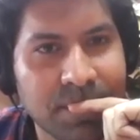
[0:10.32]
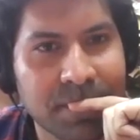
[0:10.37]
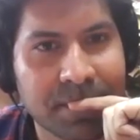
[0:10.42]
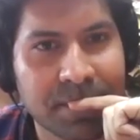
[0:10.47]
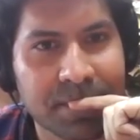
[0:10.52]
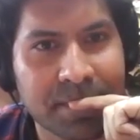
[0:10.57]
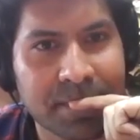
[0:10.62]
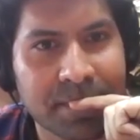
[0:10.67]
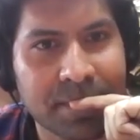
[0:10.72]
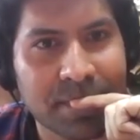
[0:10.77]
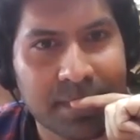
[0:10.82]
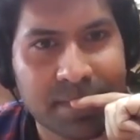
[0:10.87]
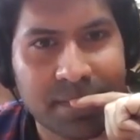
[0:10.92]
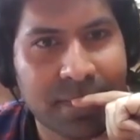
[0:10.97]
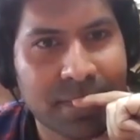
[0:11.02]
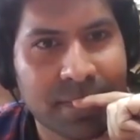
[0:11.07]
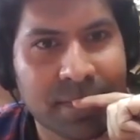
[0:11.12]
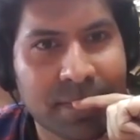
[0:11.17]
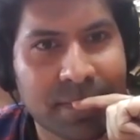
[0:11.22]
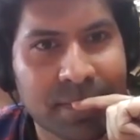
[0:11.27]

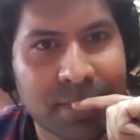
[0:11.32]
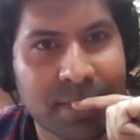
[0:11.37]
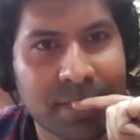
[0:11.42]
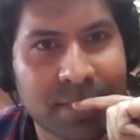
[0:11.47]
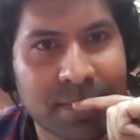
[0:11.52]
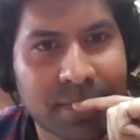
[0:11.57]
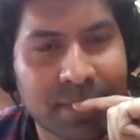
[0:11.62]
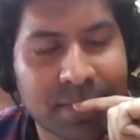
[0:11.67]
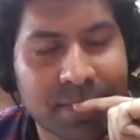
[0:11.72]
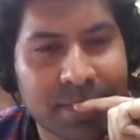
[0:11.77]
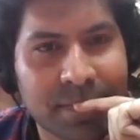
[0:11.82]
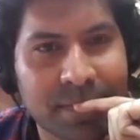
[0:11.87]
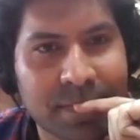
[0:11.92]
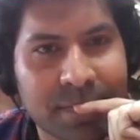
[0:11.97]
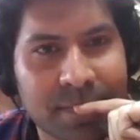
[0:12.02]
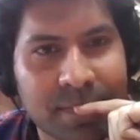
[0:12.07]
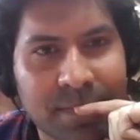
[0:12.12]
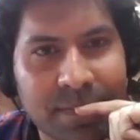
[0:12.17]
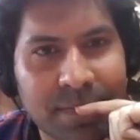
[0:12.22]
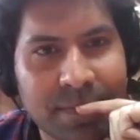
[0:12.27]

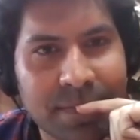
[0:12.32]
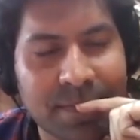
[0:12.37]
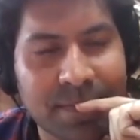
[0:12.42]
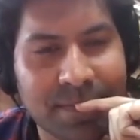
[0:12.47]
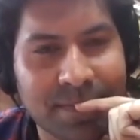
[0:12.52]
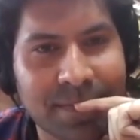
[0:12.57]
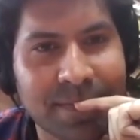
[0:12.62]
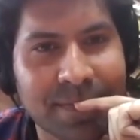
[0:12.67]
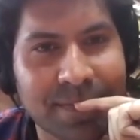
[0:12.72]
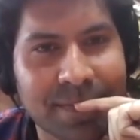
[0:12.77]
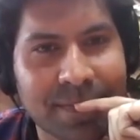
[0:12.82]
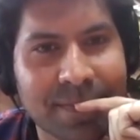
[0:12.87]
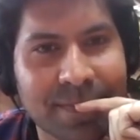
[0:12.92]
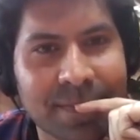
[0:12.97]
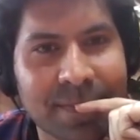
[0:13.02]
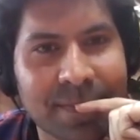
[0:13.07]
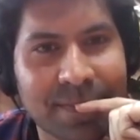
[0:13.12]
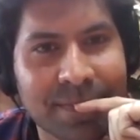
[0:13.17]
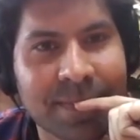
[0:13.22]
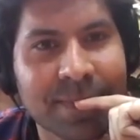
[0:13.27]

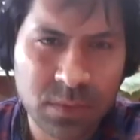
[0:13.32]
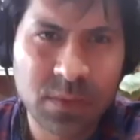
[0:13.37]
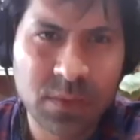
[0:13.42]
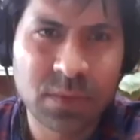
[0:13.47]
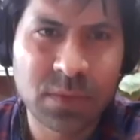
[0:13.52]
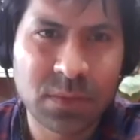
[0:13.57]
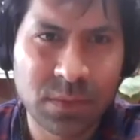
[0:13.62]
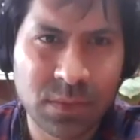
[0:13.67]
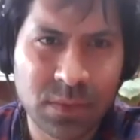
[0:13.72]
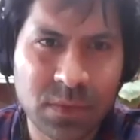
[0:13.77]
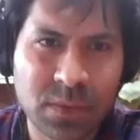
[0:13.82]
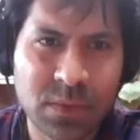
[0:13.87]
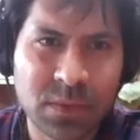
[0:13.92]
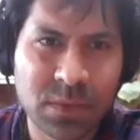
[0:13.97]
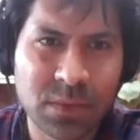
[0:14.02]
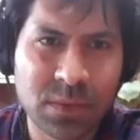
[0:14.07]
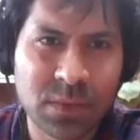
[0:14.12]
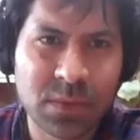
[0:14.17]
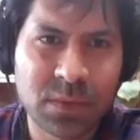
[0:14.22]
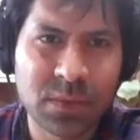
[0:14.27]

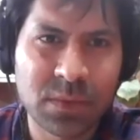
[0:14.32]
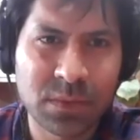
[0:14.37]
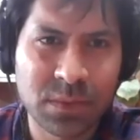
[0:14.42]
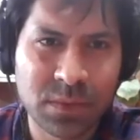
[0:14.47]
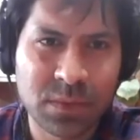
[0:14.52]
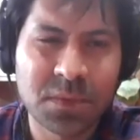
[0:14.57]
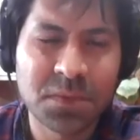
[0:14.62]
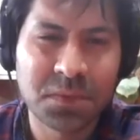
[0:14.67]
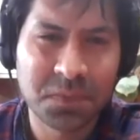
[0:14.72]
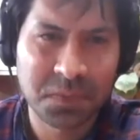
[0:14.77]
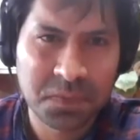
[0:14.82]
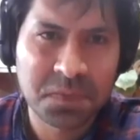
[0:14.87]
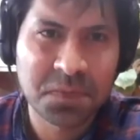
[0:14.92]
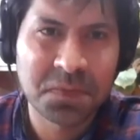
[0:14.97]
[no speech]